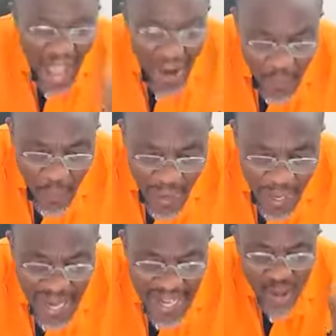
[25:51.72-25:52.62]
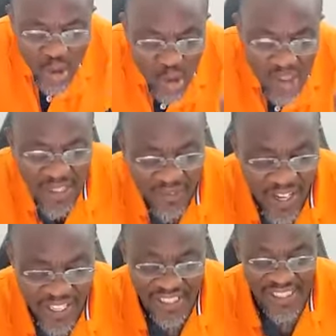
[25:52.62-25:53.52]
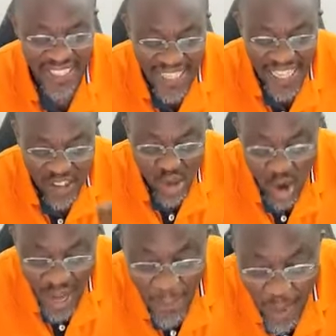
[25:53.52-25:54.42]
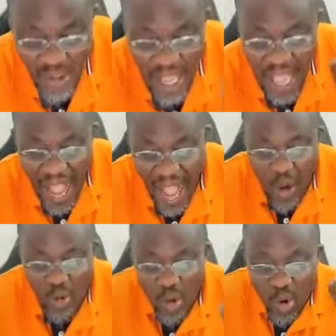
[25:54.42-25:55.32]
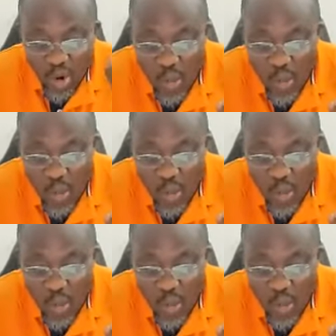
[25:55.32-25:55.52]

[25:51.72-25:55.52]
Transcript: acquire those divine riches. Let us talk about how to